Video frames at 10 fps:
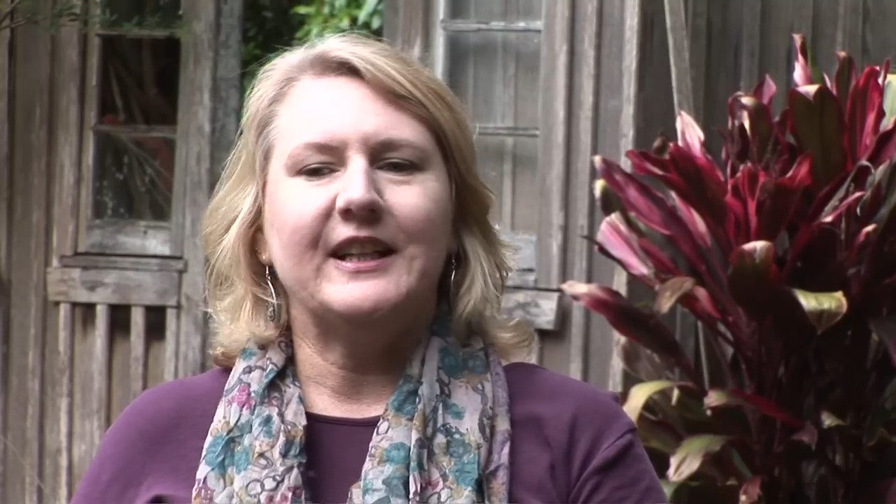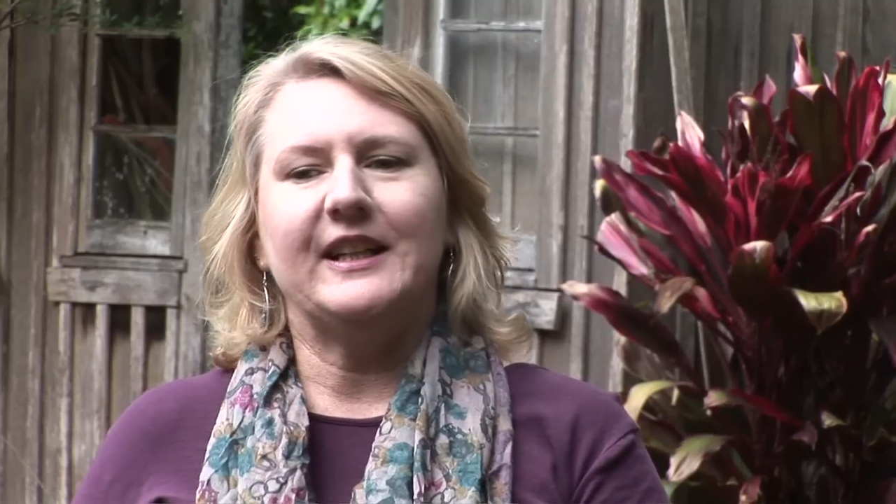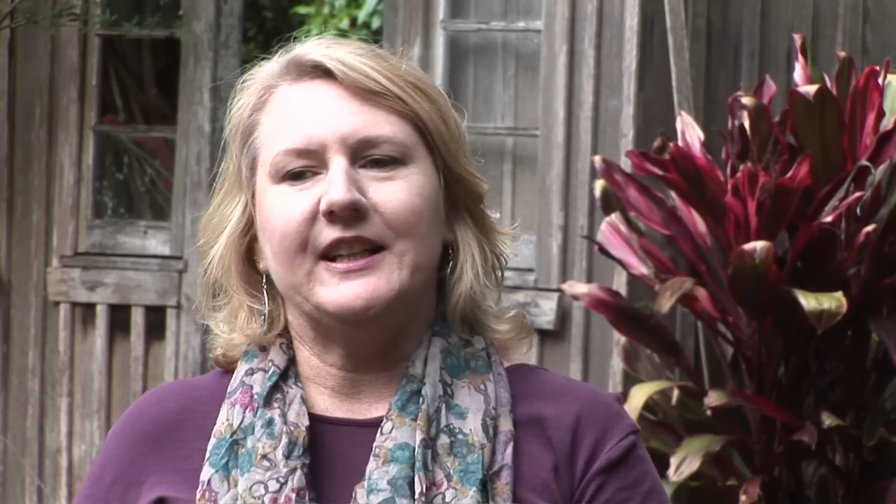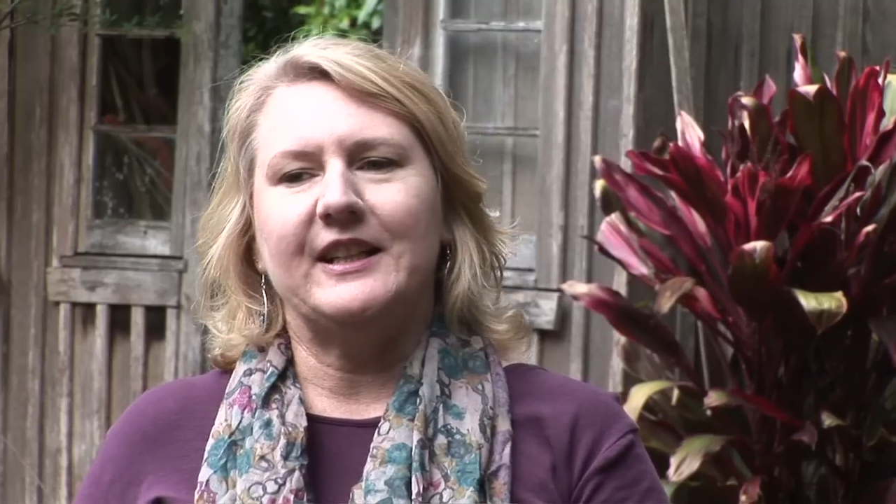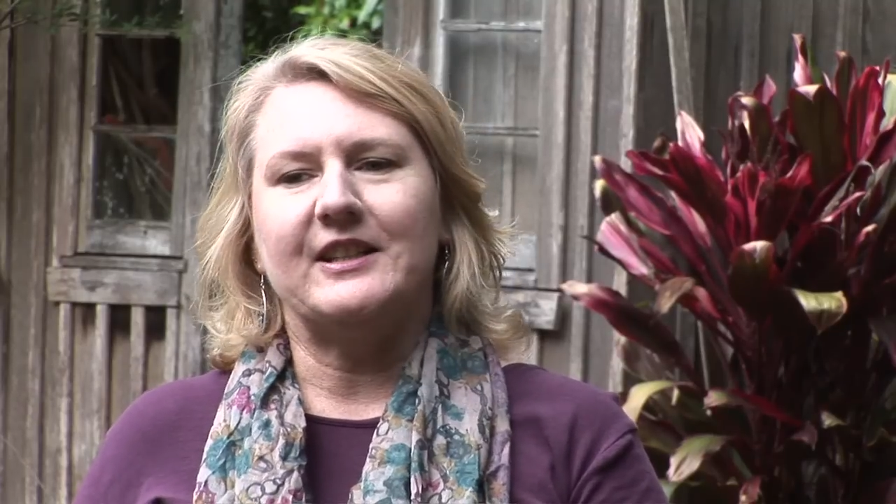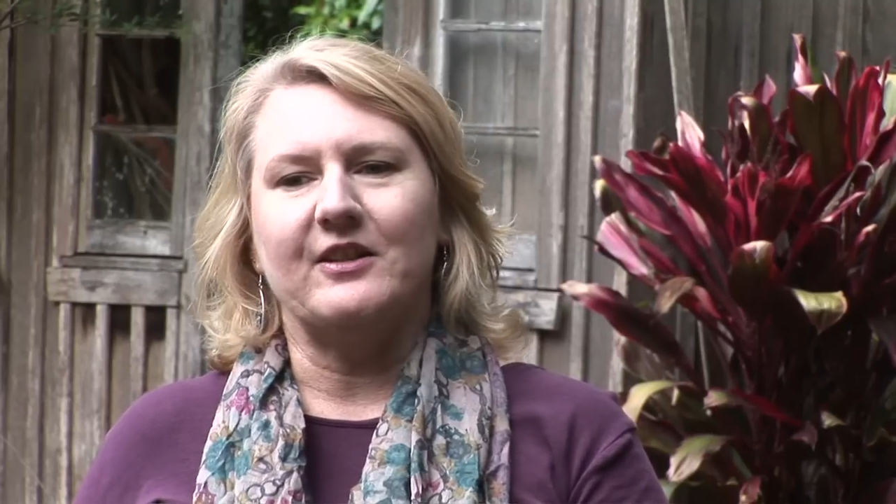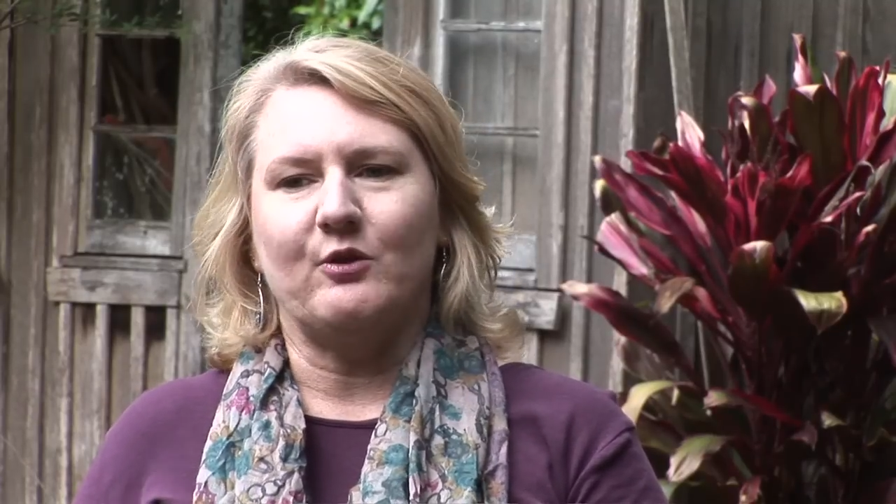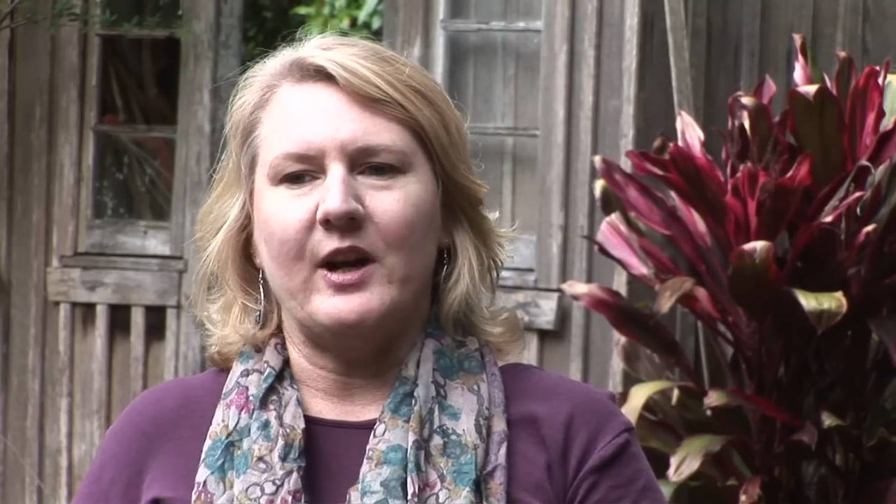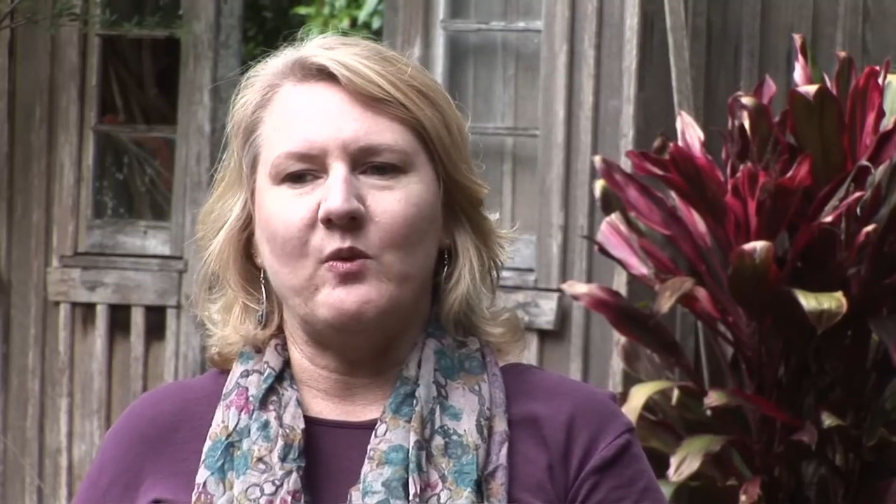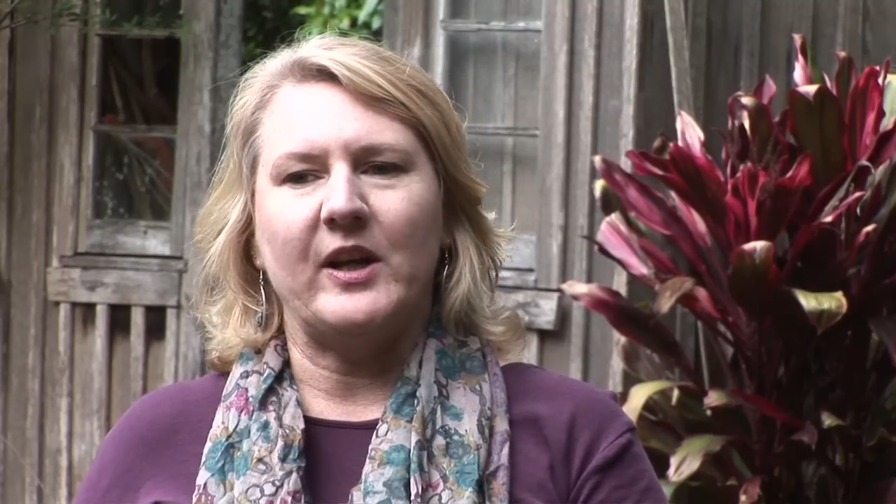And a
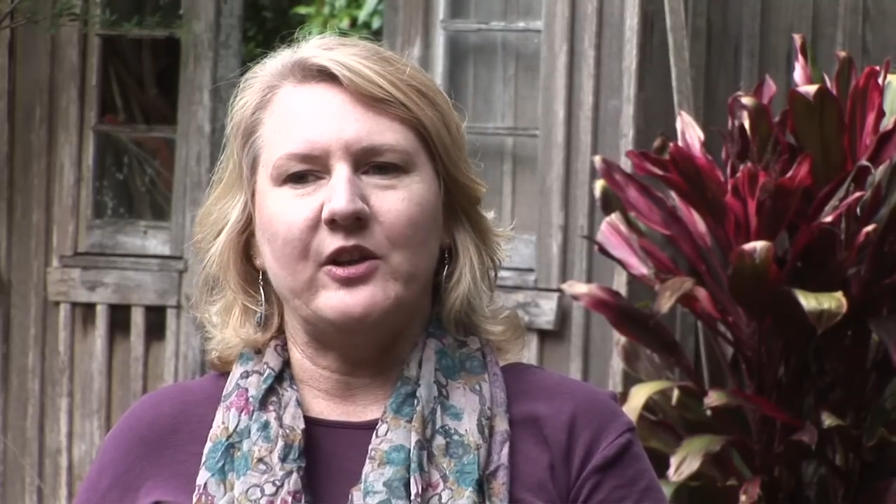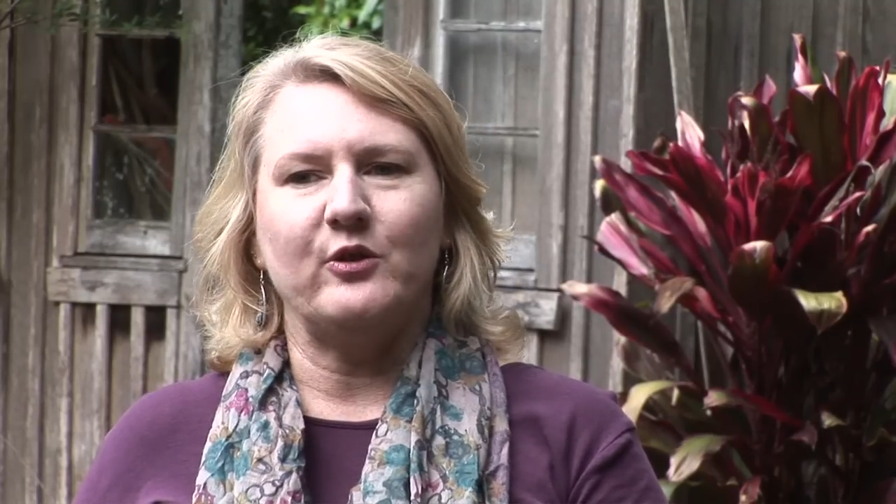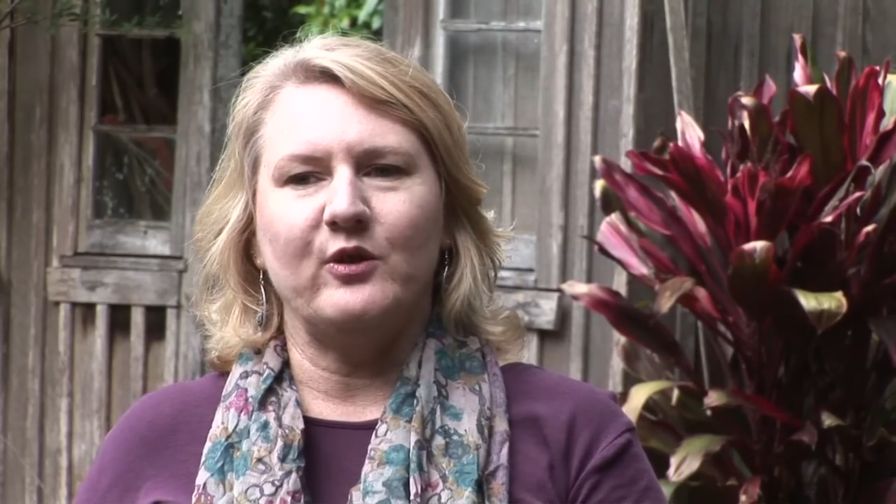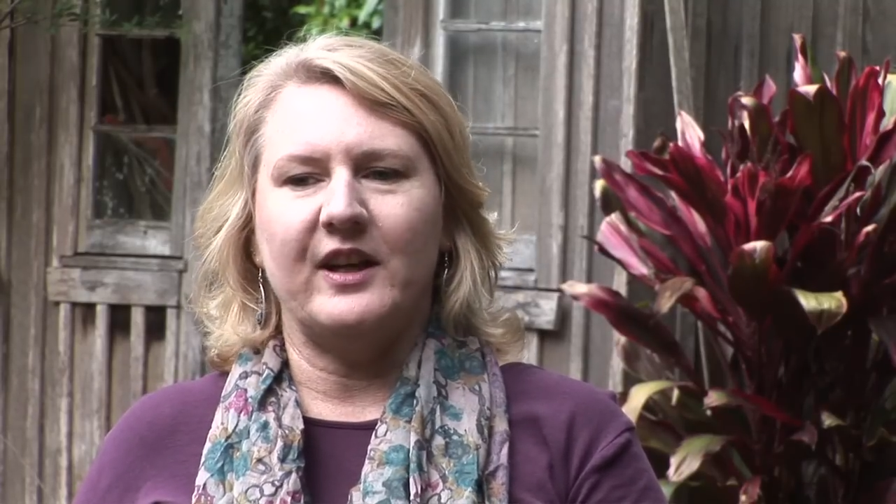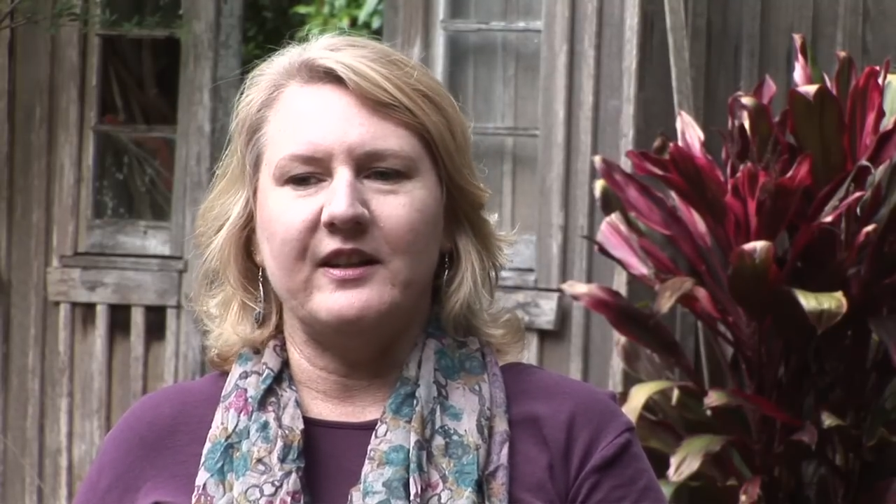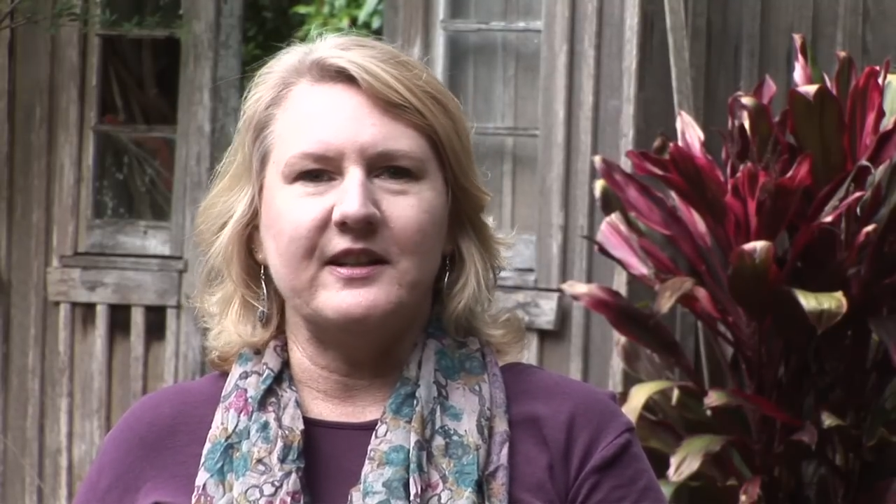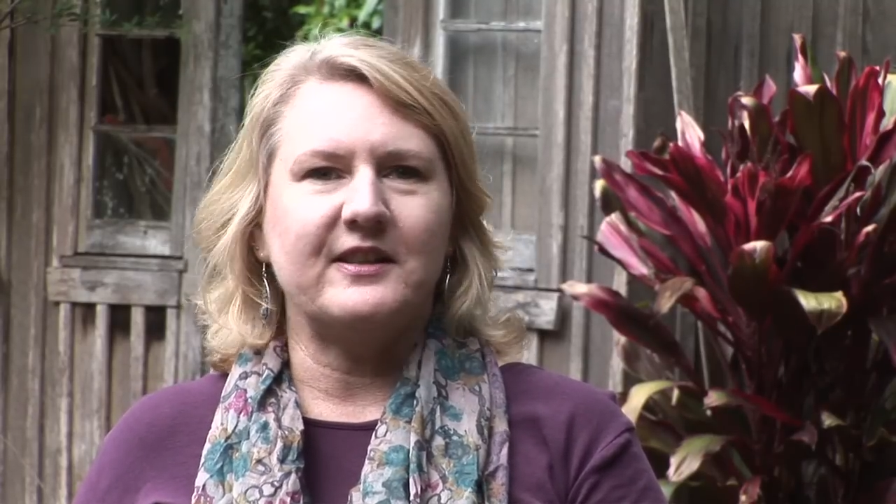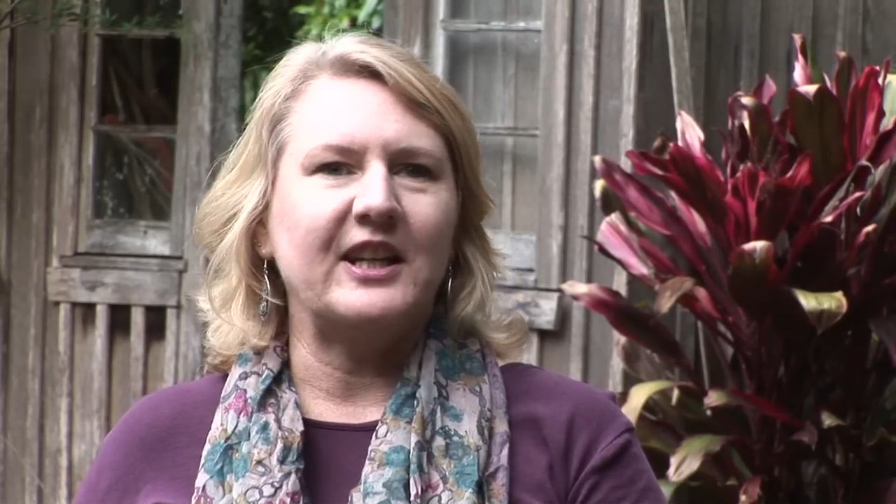great way to do that is